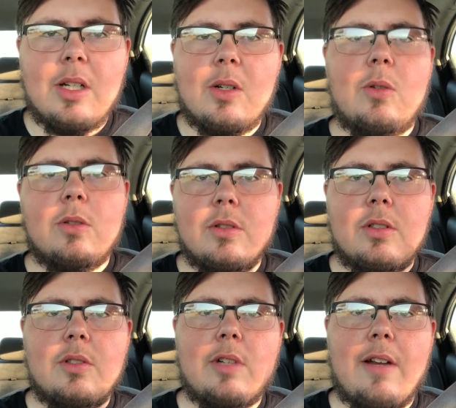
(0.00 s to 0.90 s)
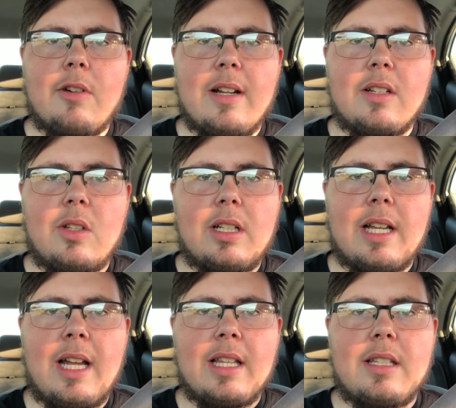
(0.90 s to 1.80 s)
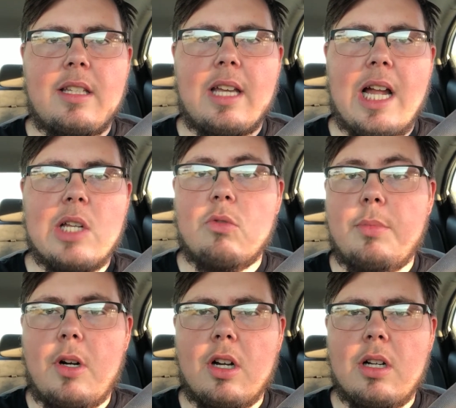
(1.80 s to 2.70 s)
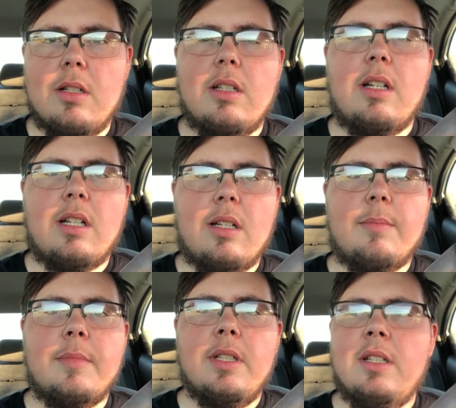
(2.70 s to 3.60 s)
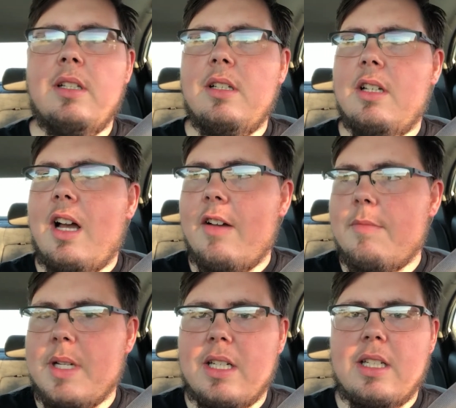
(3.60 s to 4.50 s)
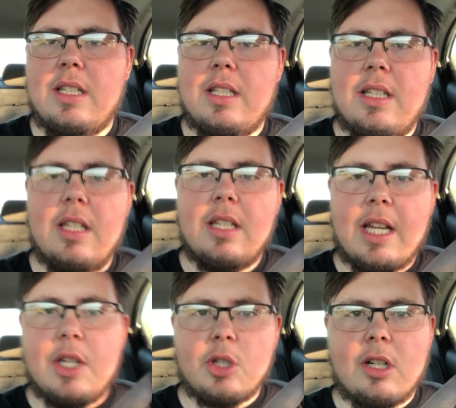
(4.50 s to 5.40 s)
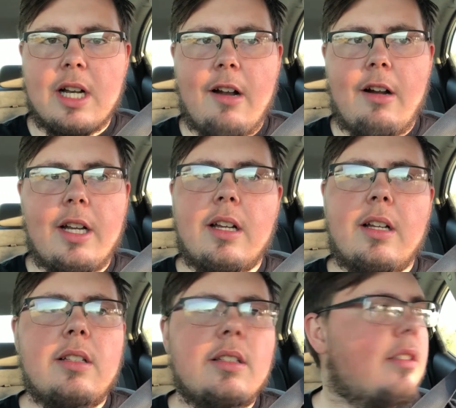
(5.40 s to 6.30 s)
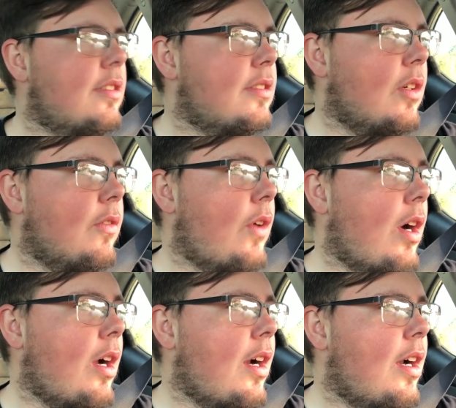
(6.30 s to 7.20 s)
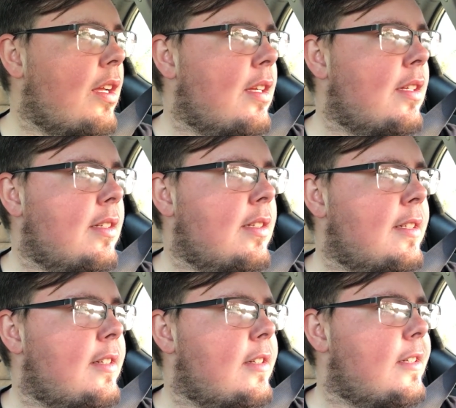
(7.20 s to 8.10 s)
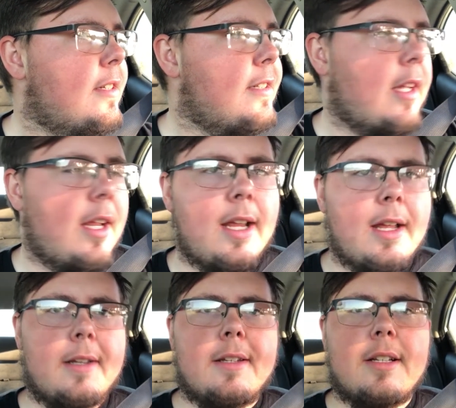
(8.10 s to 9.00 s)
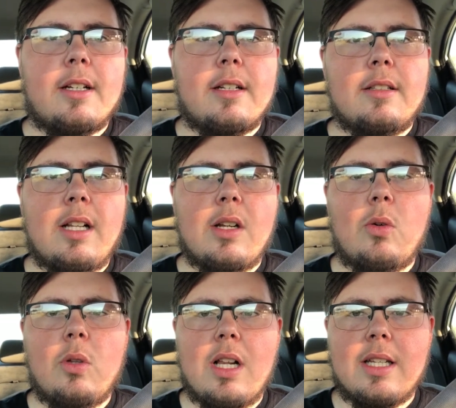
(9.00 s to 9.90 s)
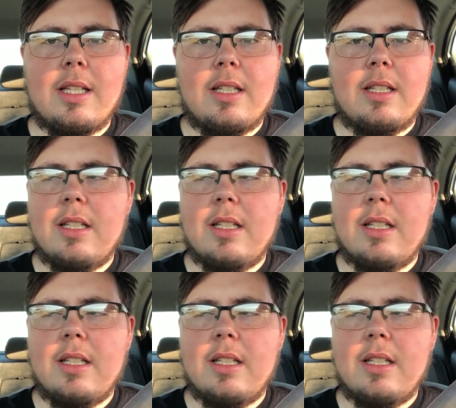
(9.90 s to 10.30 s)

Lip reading: go drive around and look at the actual park. I've been in the nature area so far, and not a whole lot of